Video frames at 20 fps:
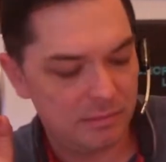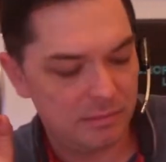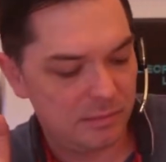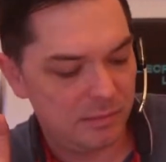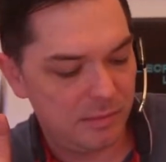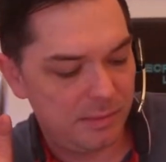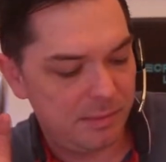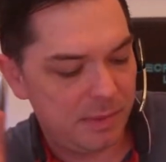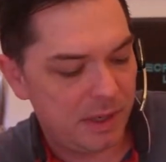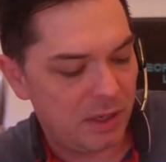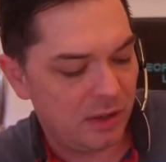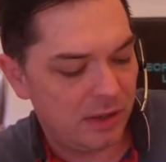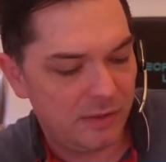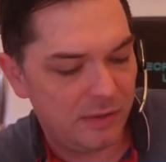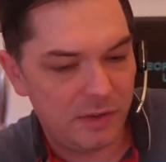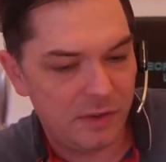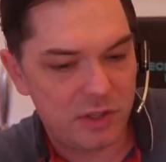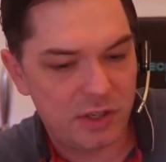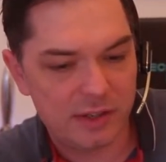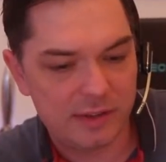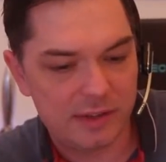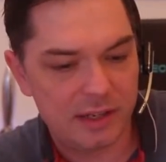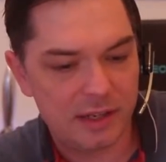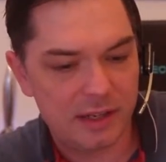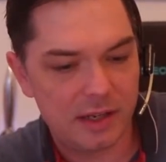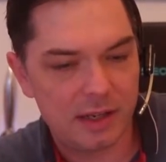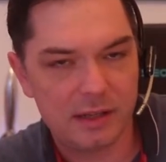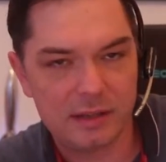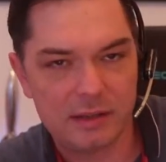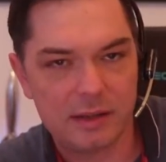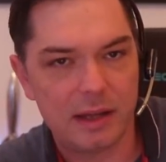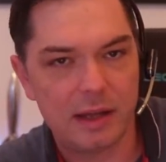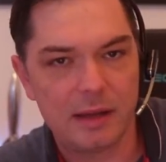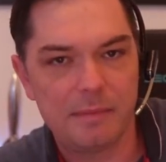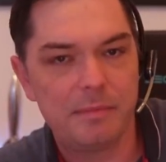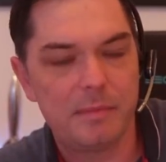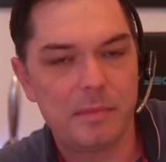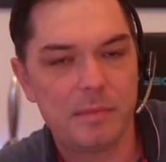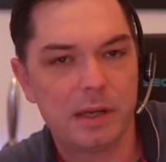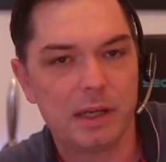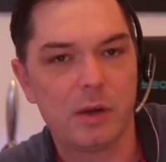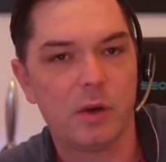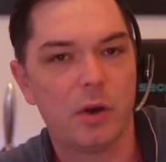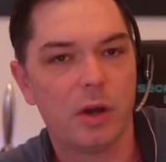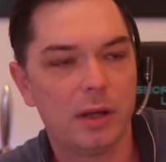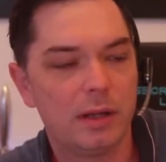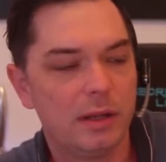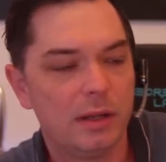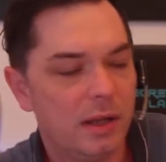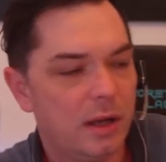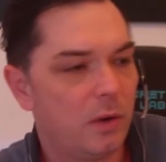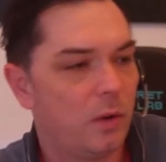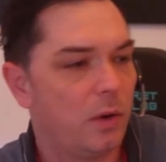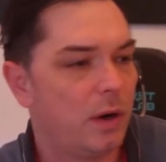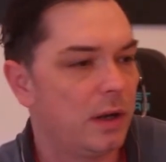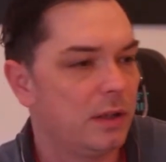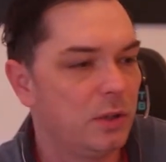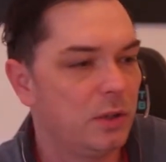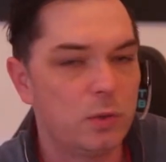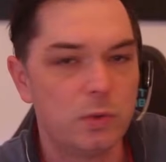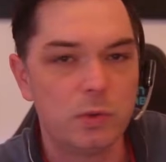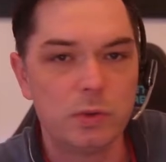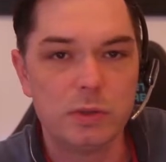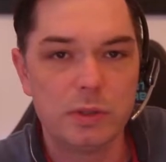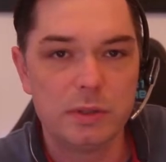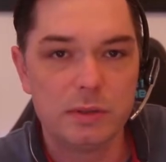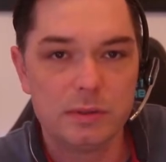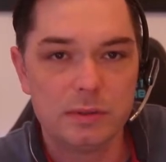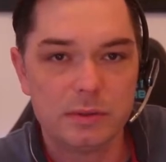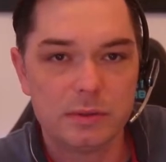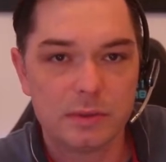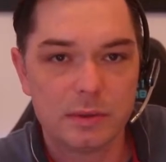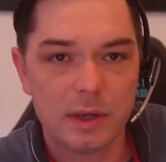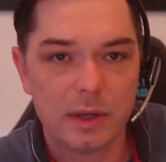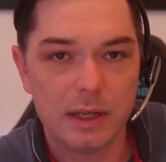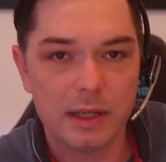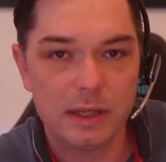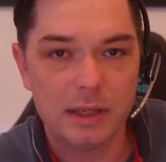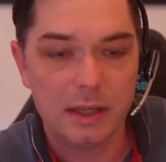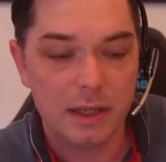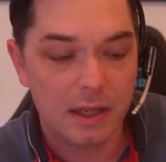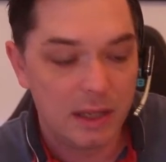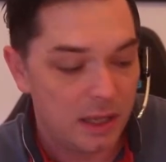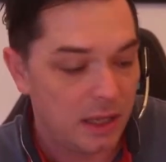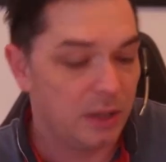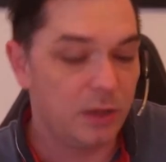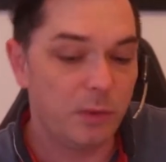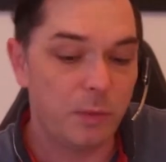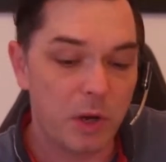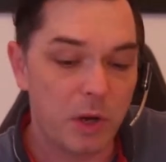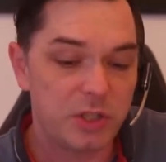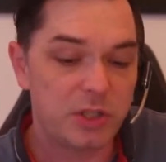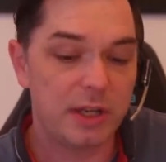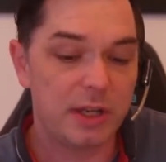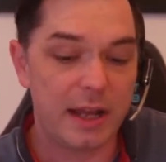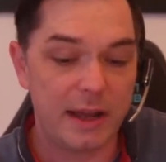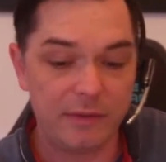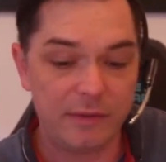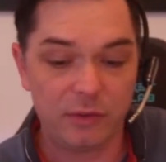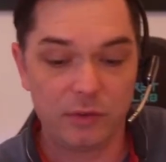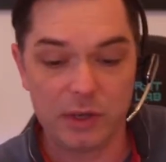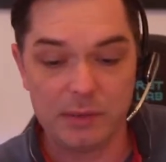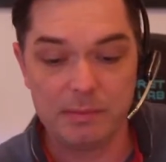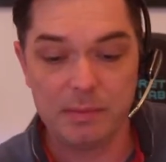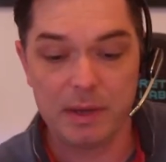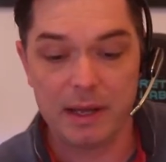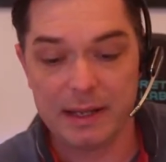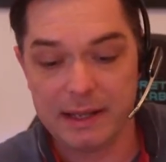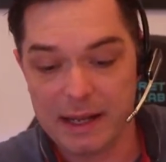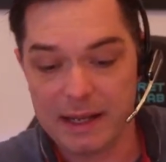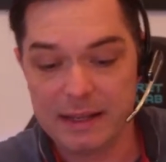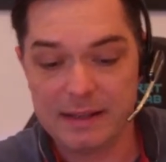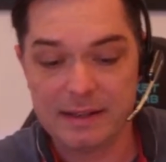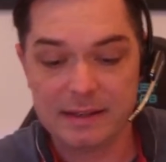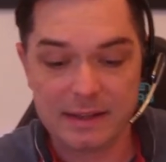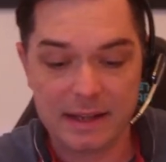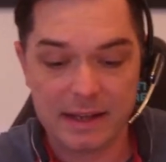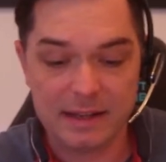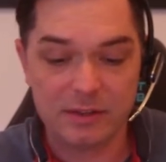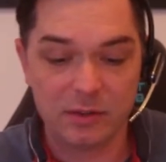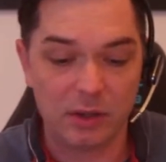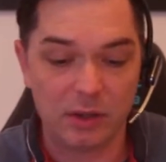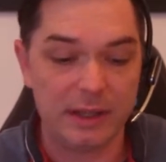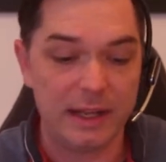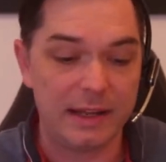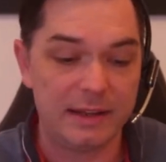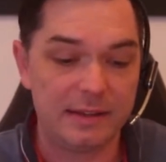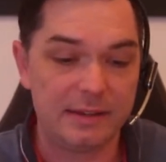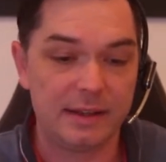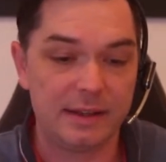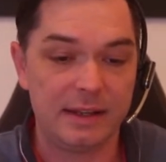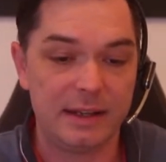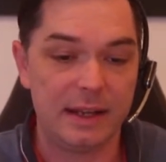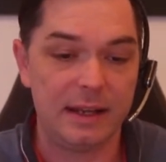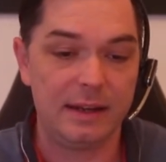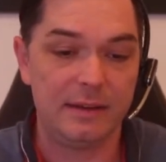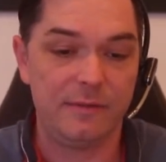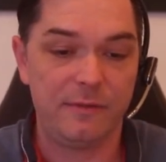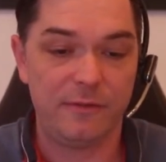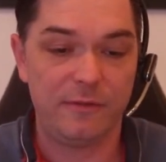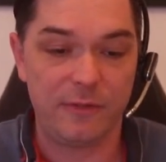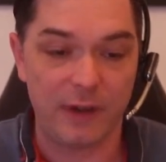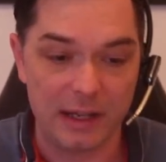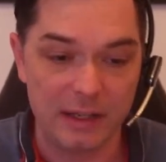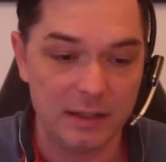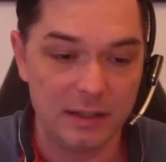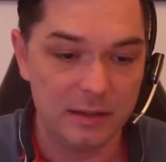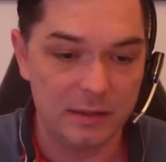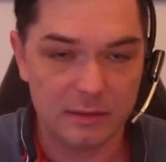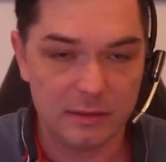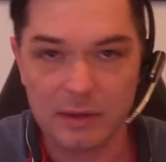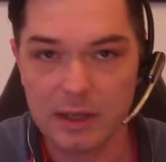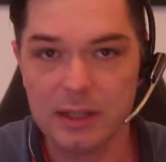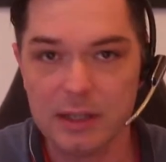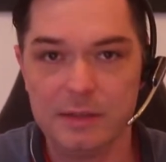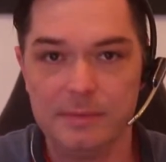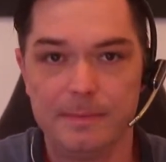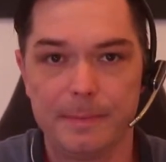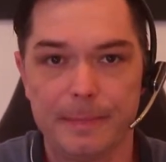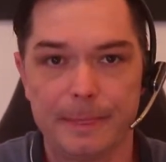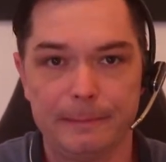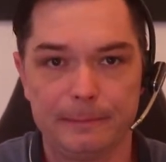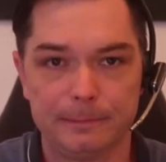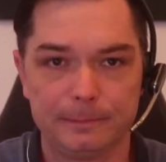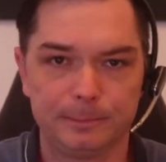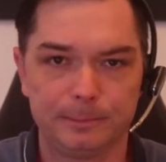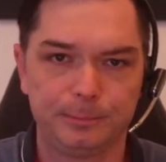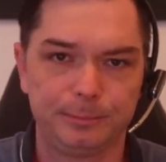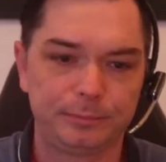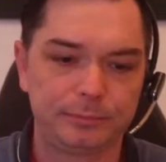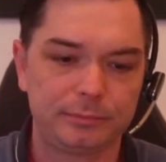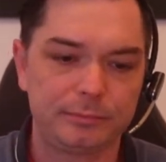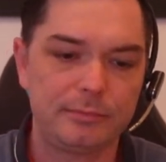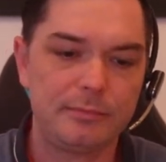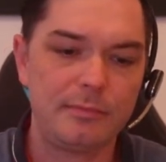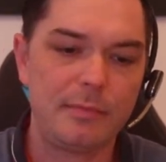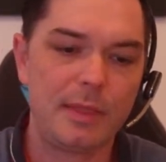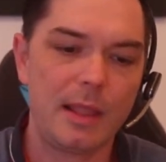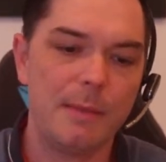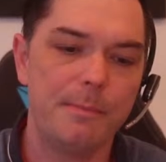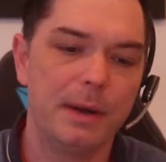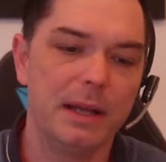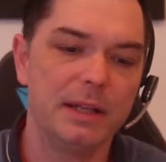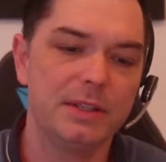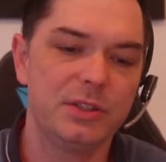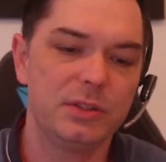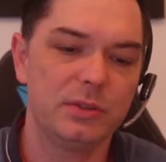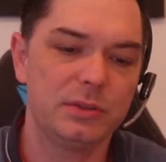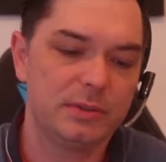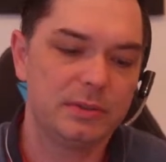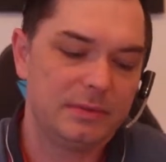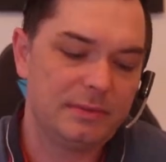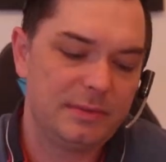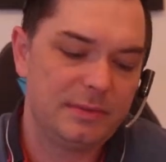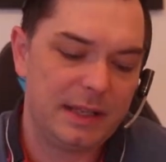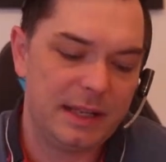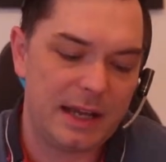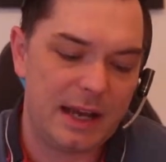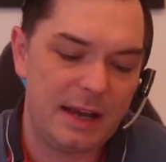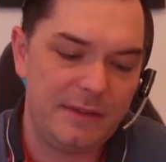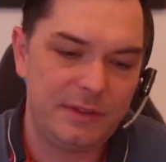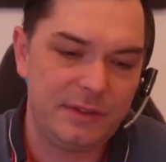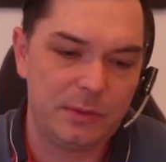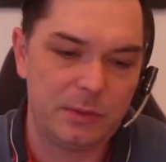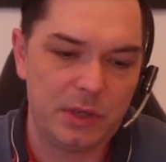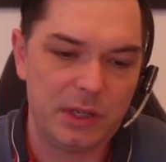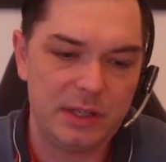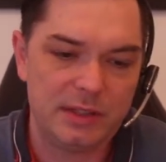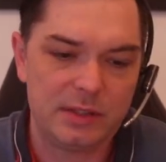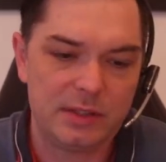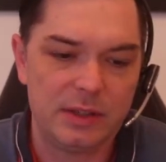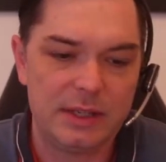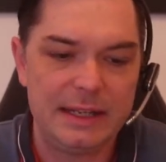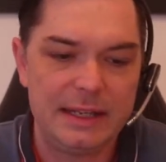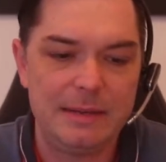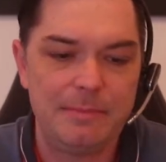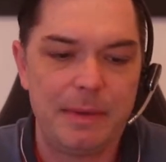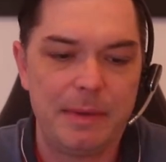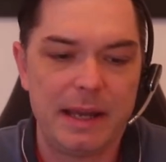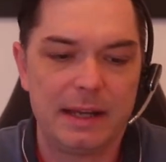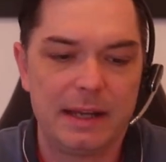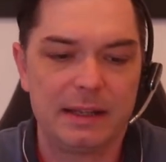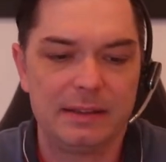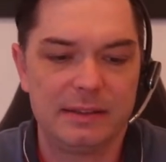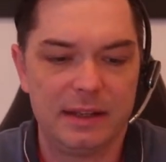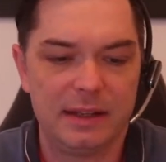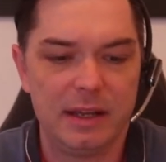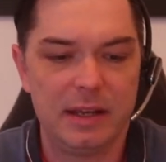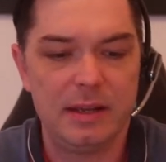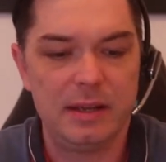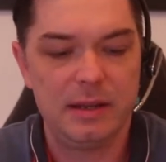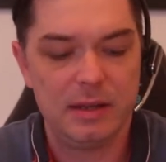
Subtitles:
Because if you're just a girl or a dude, right, and you watch a live stream, and that's all nice and fun, right? But you then afterwards you lean back and say, hey,